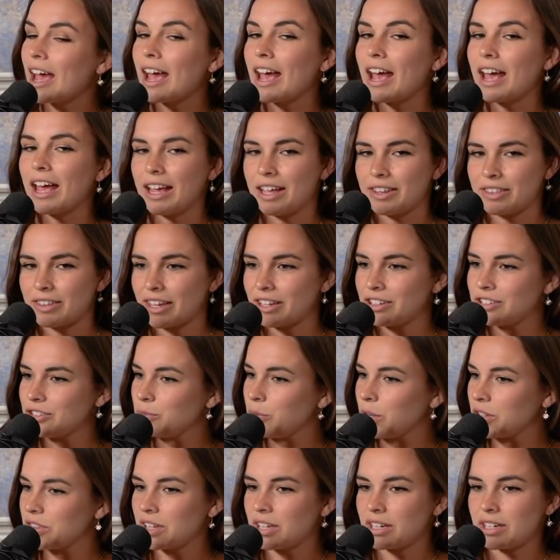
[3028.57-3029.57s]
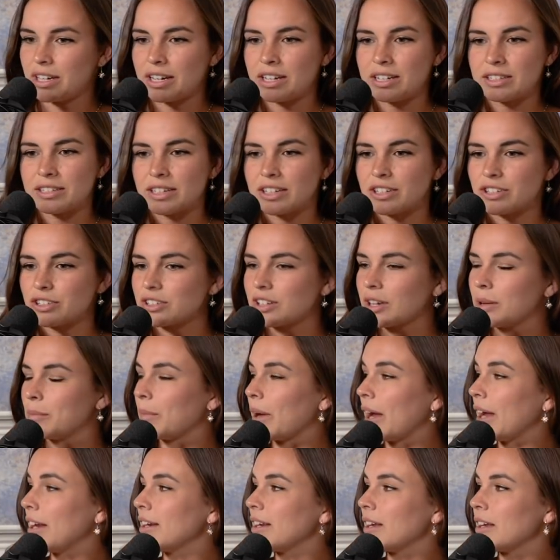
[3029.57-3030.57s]
And what they did is they just
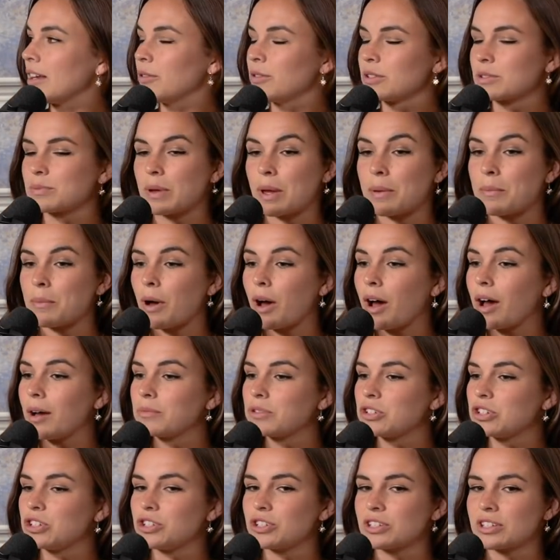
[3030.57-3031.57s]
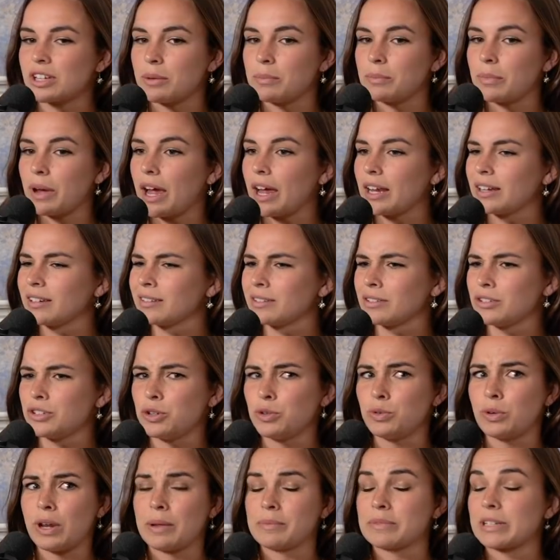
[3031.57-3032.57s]
combined it. It was my mom. She just combined two
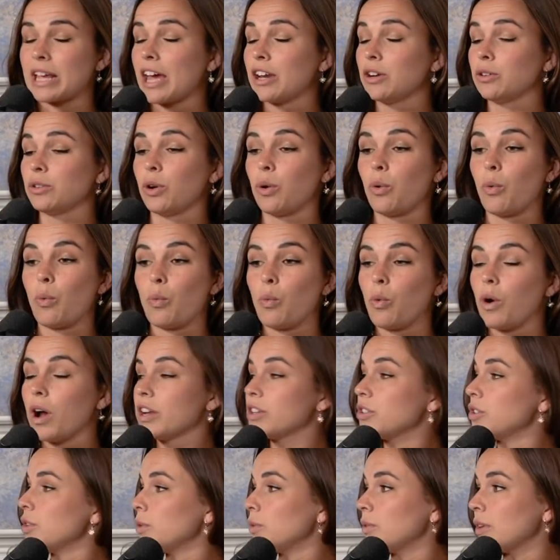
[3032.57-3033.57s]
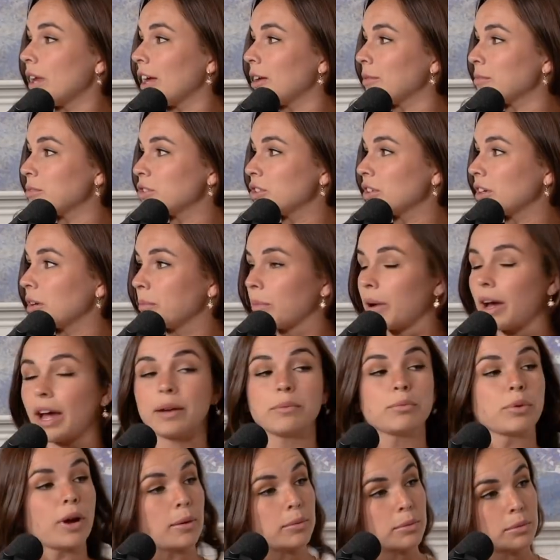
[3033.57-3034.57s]
names. I don't know what two names she
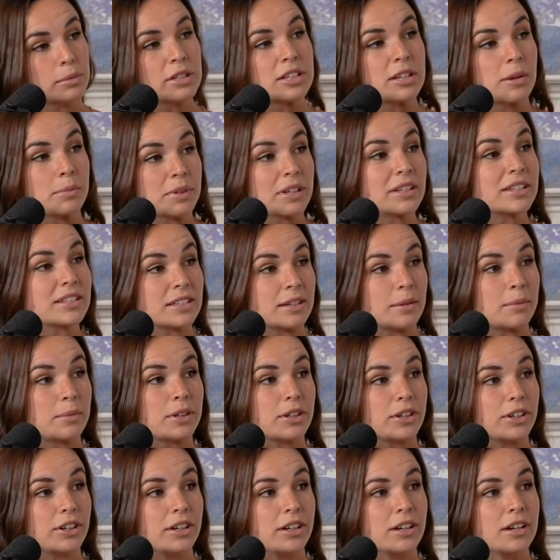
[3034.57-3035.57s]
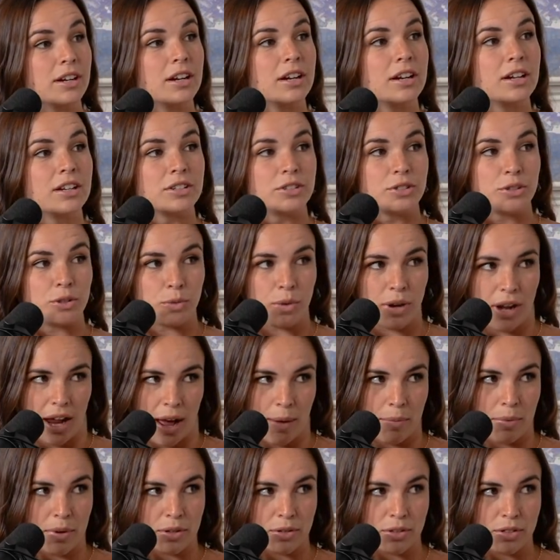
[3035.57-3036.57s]
combined. Probably something similar to what
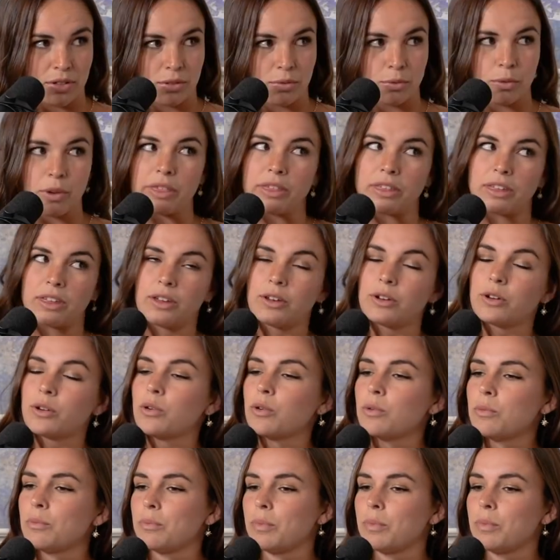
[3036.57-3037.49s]
happened with you.